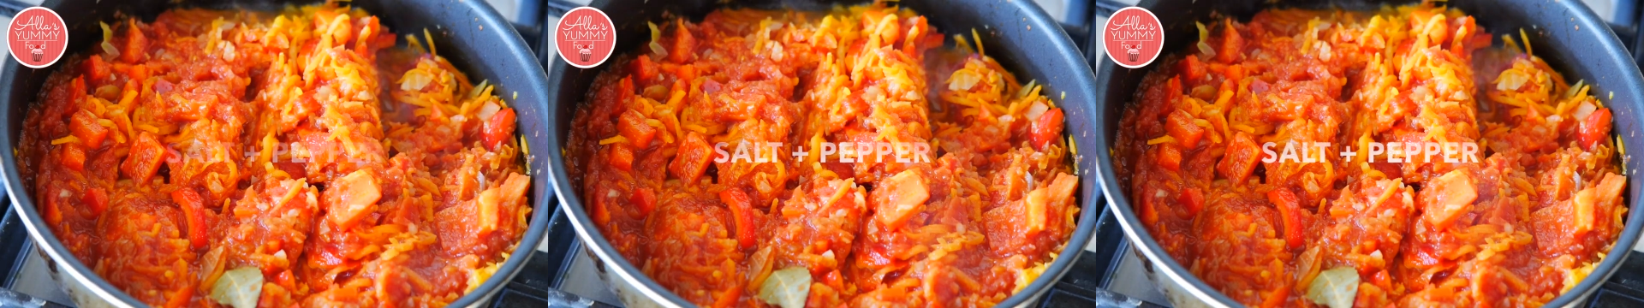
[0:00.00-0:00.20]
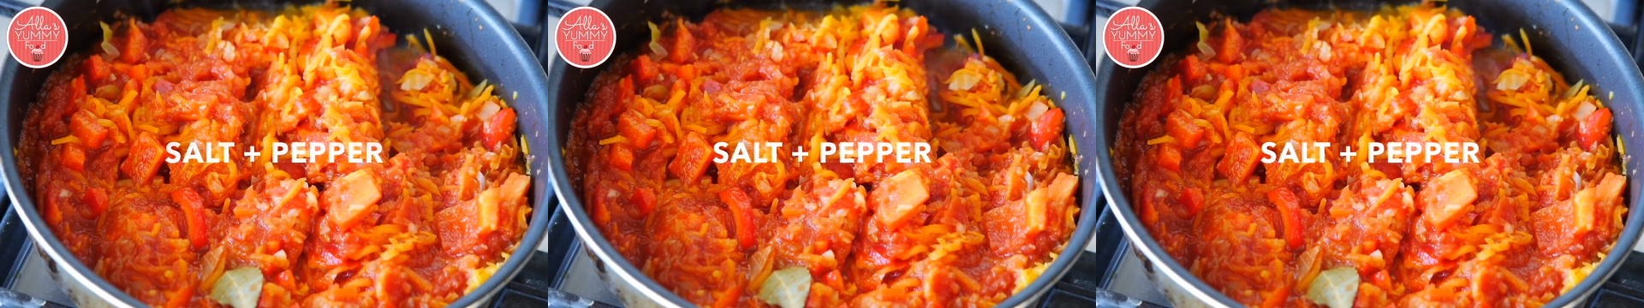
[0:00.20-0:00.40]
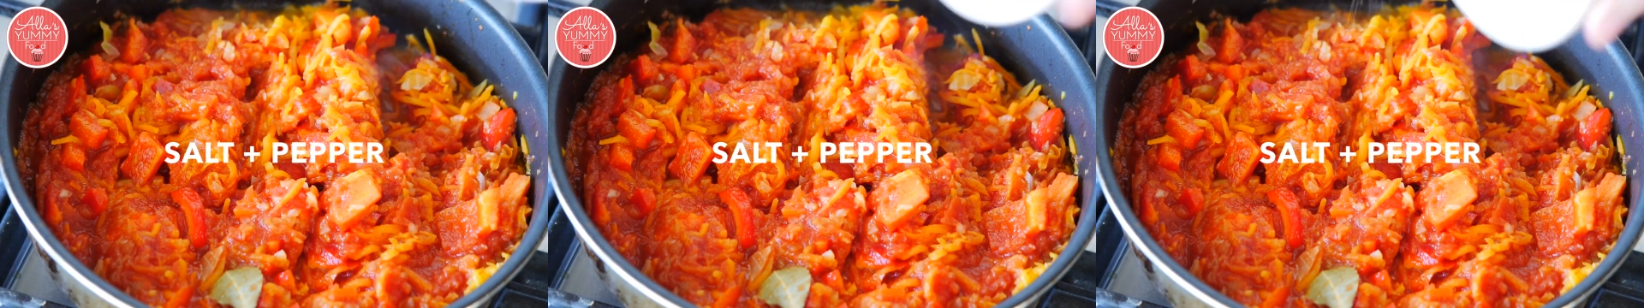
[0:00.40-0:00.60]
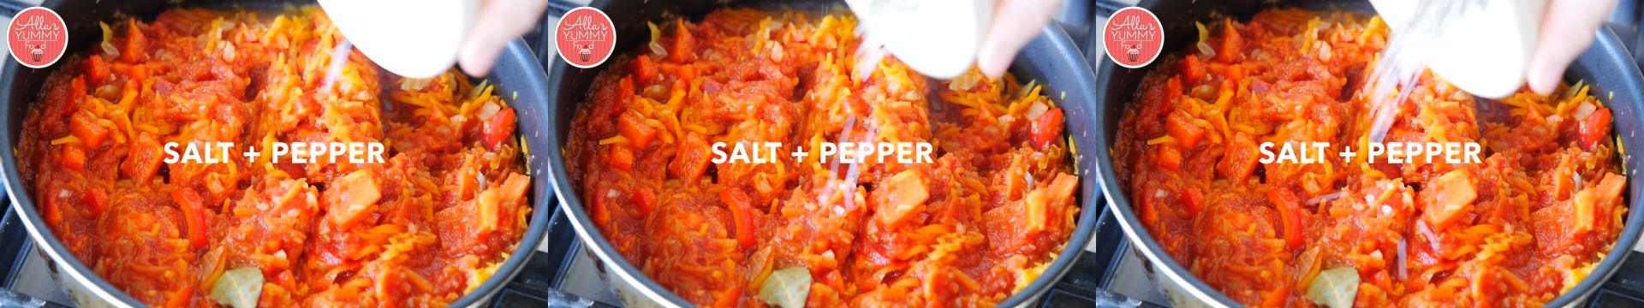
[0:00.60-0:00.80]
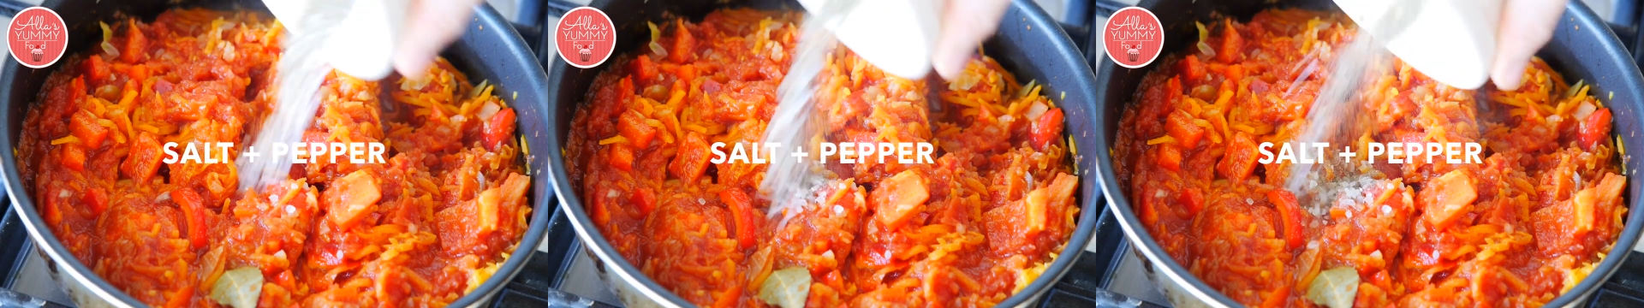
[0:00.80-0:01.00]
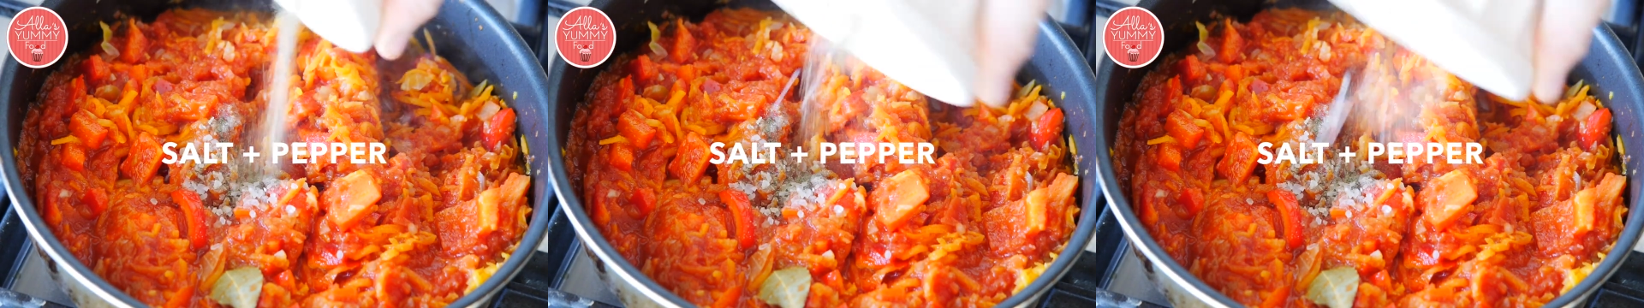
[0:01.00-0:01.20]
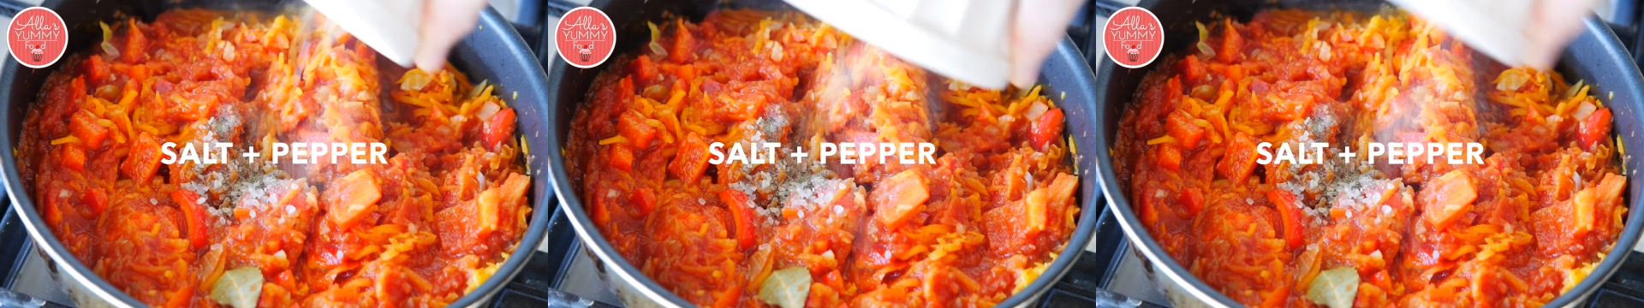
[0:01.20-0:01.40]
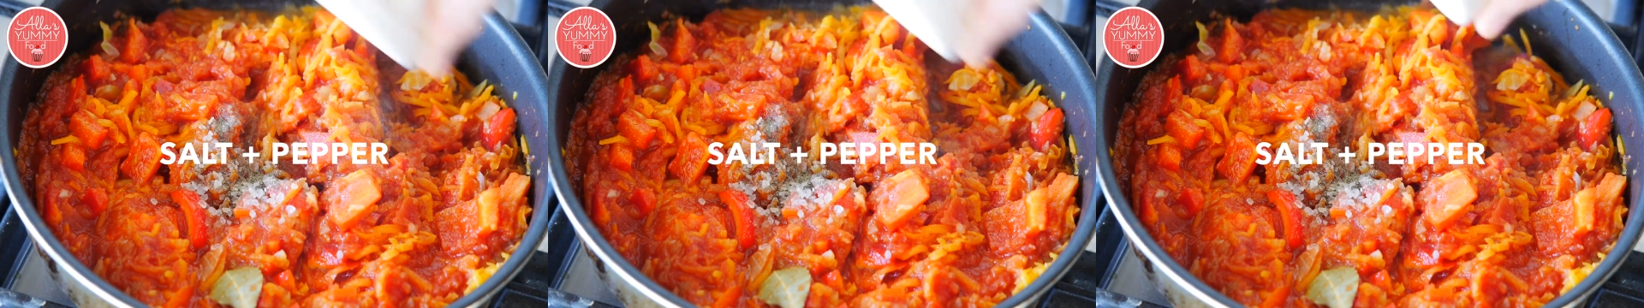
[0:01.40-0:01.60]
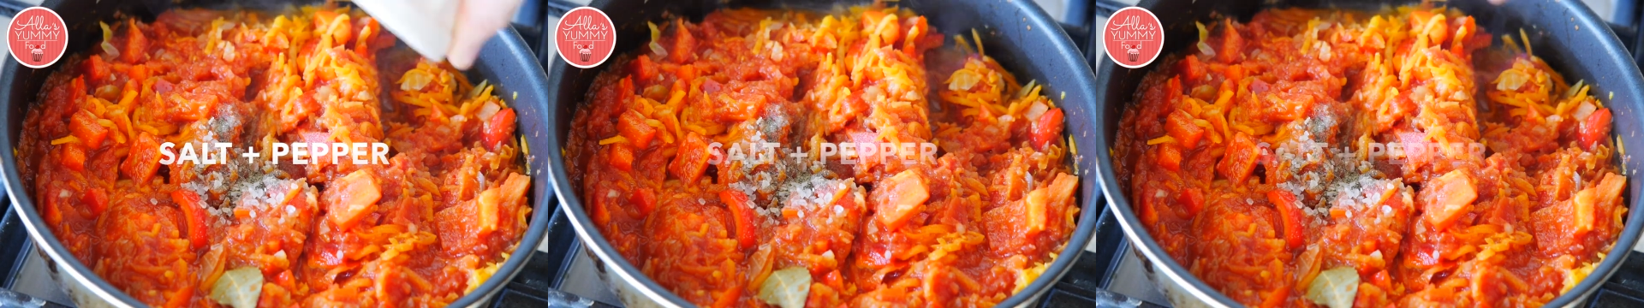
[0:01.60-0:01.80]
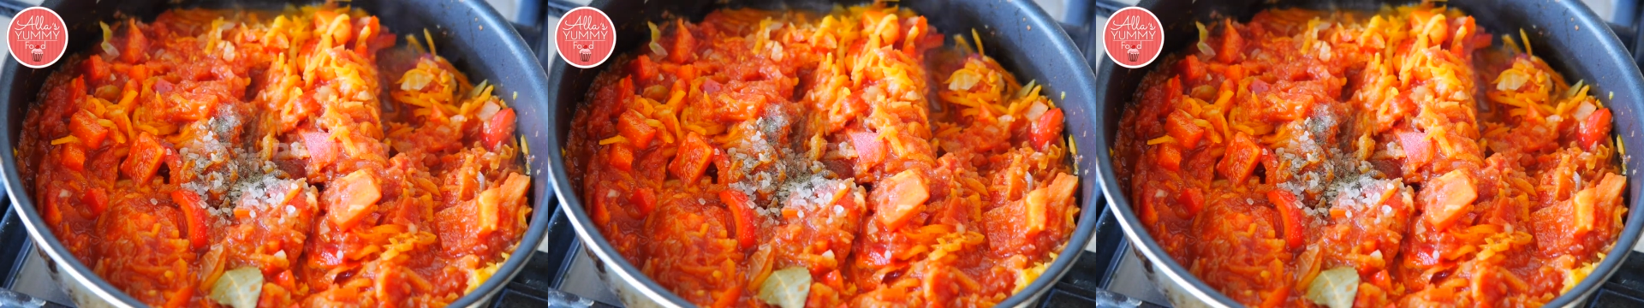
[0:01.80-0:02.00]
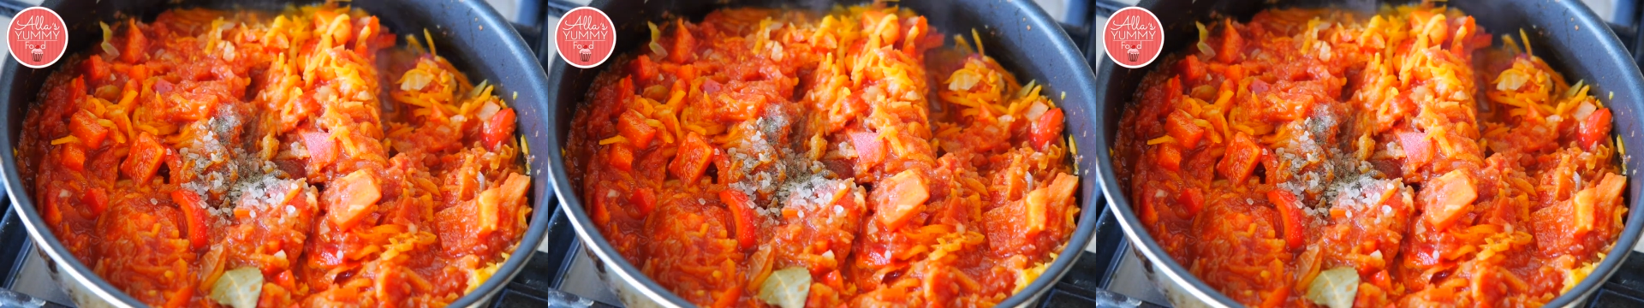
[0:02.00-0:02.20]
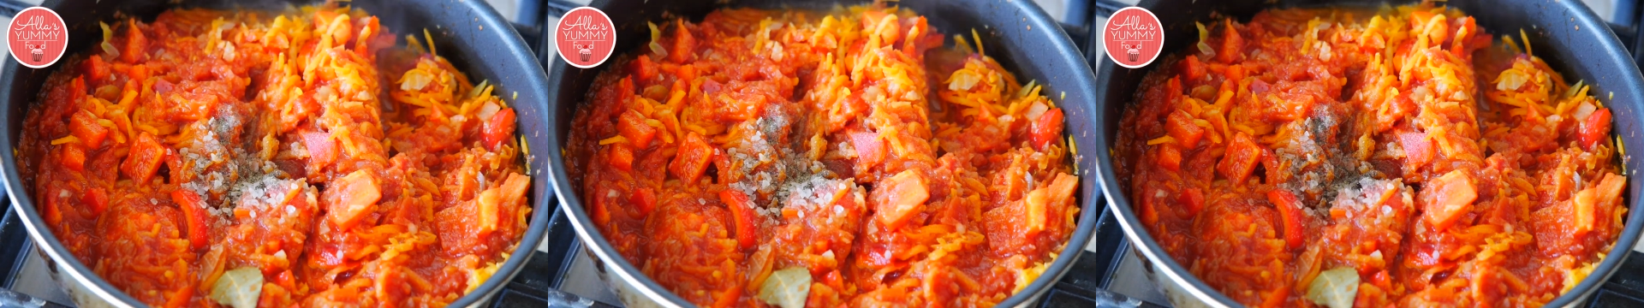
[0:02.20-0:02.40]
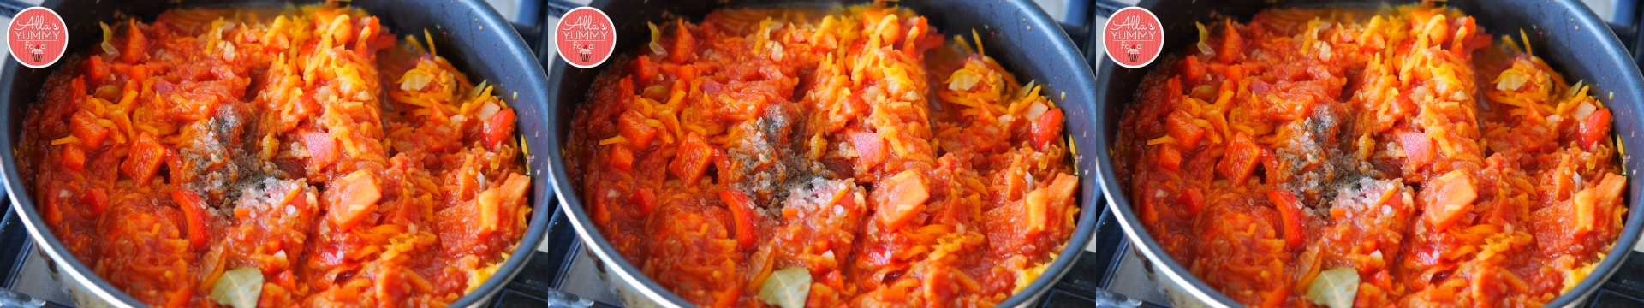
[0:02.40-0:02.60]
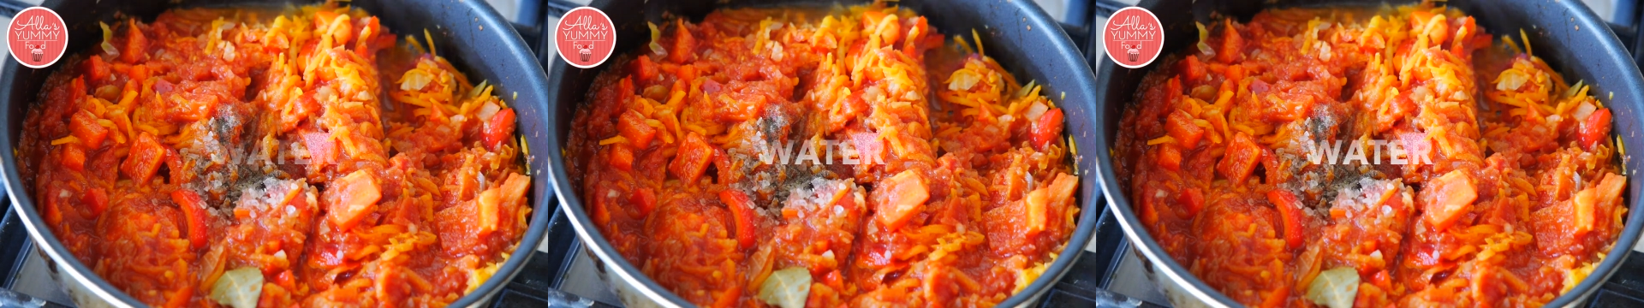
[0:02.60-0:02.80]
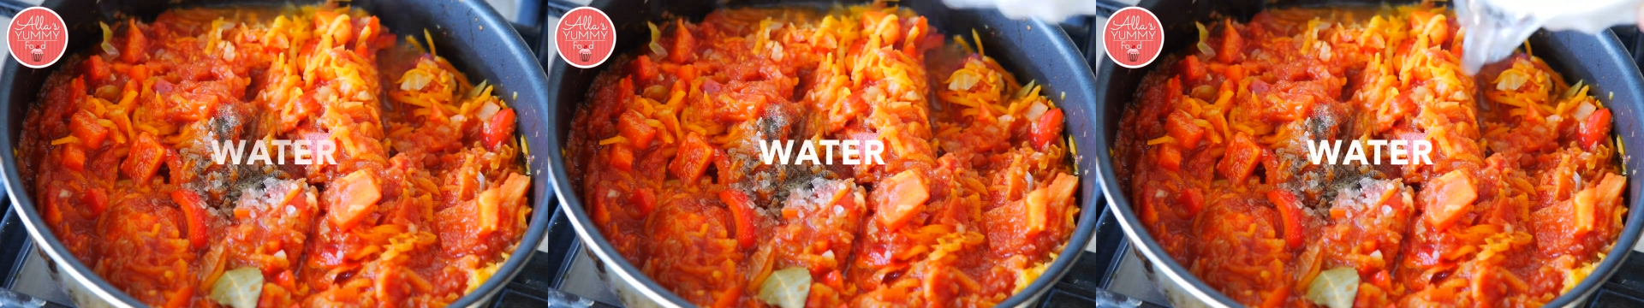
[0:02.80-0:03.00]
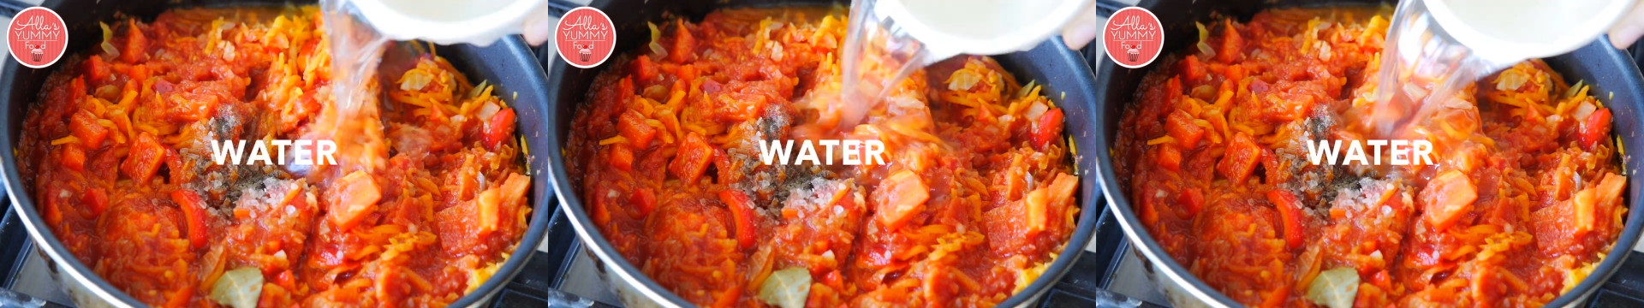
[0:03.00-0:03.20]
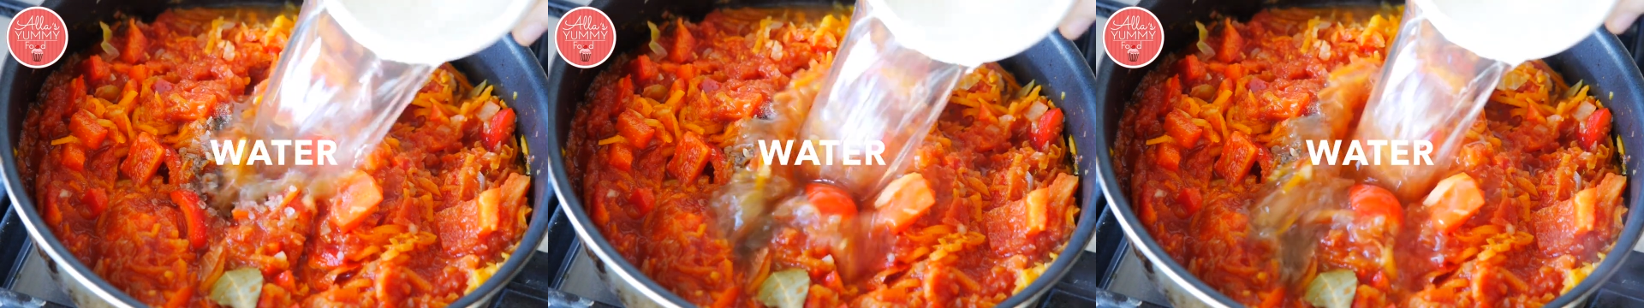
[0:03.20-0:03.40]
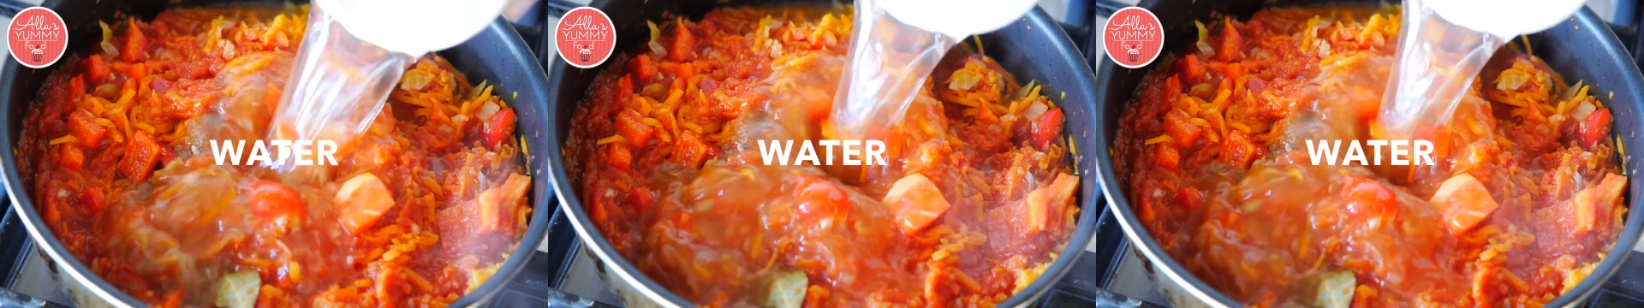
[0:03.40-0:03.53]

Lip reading: (no speaker visible)